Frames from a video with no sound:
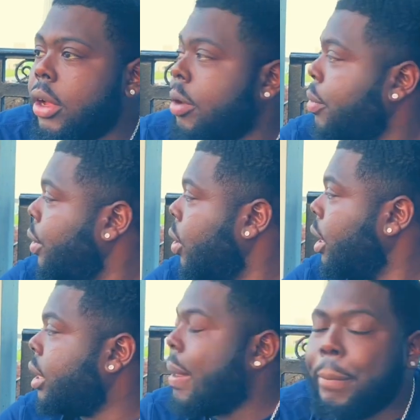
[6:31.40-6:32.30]
Yeah, we're gonna
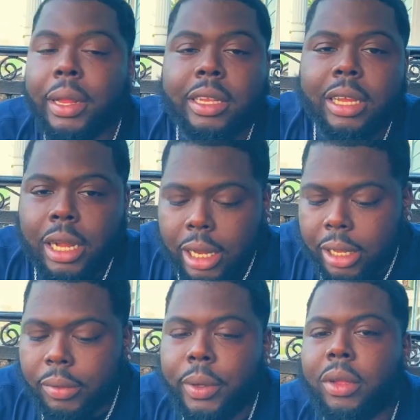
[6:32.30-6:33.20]
get that business
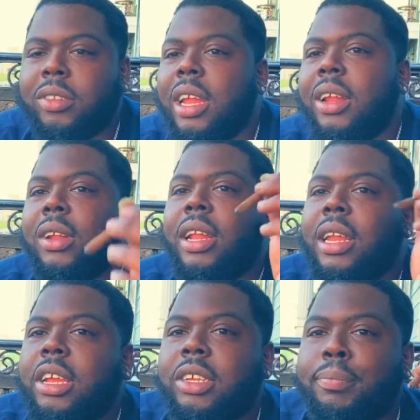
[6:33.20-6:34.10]
clear. We're gonna stand on that
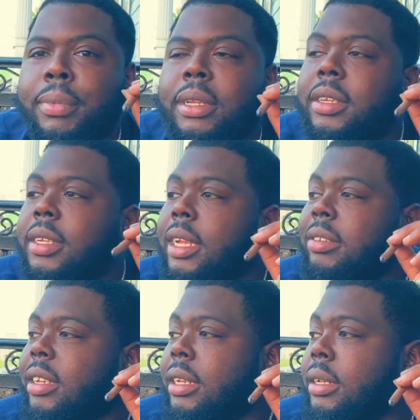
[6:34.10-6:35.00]
nation business, you
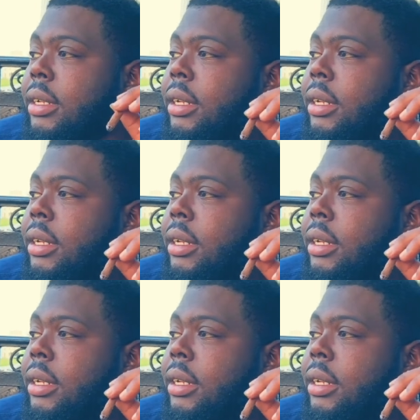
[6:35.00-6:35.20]
understand?